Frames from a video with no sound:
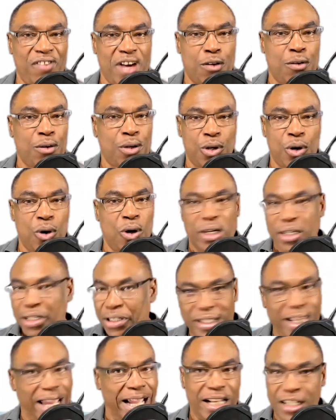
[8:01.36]
federal court.
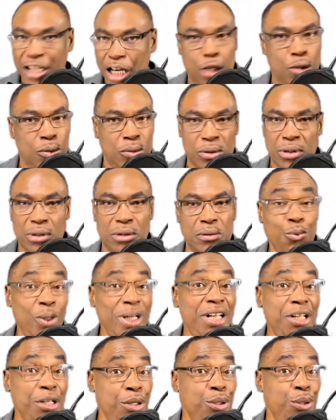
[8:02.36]
They don't.
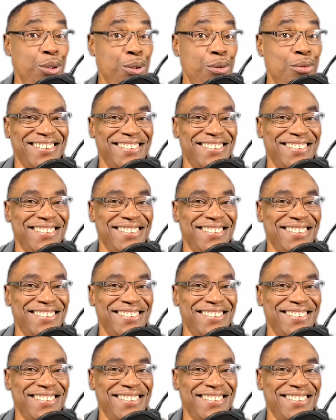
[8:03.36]
We do.